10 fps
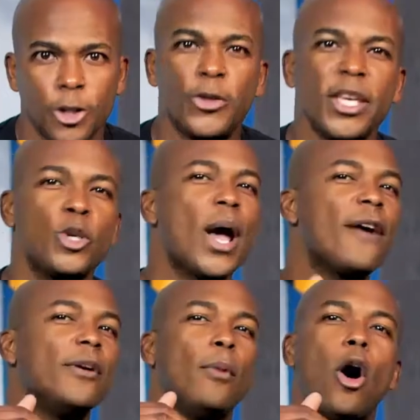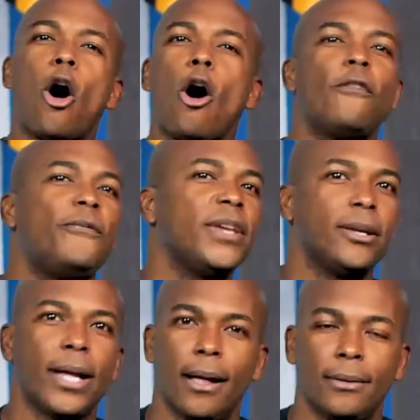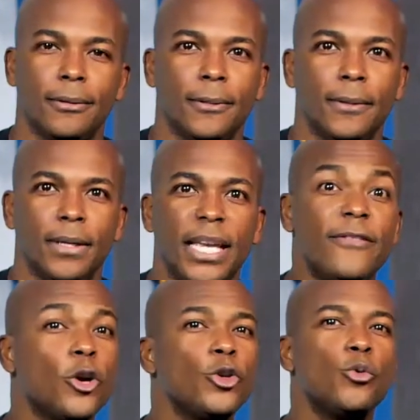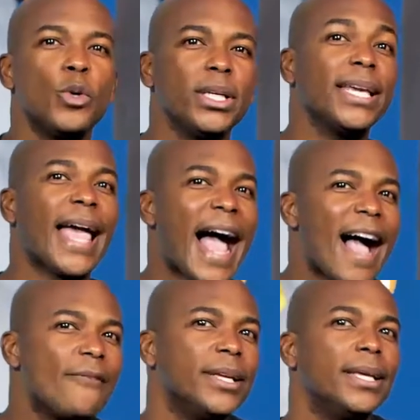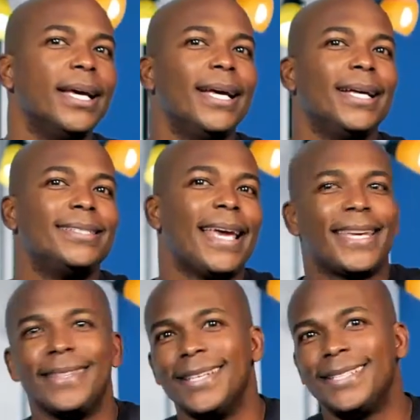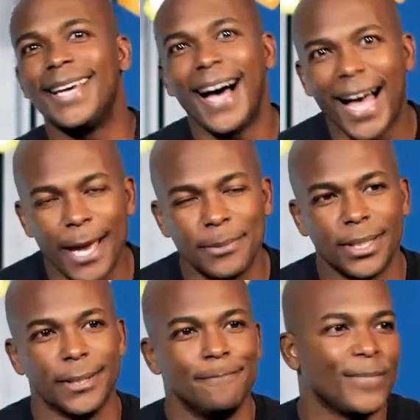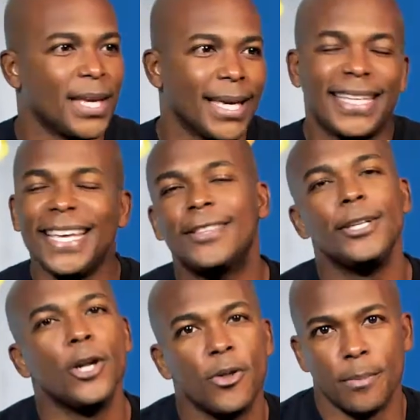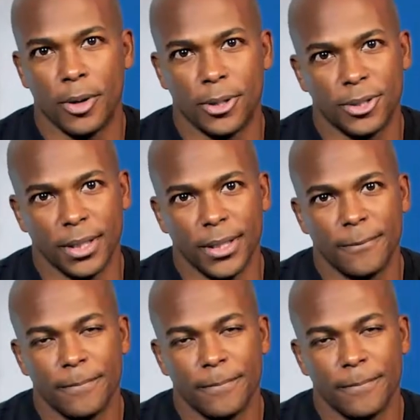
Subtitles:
You think you have them all figured out, even though you really haven't taken the time to get to know them personally.